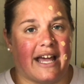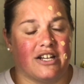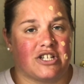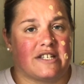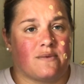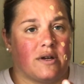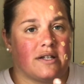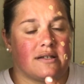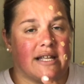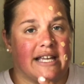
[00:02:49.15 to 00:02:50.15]
I just want
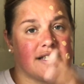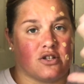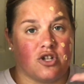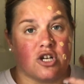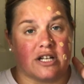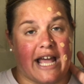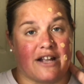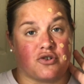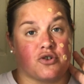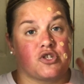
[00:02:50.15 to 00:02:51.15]
it to look natural.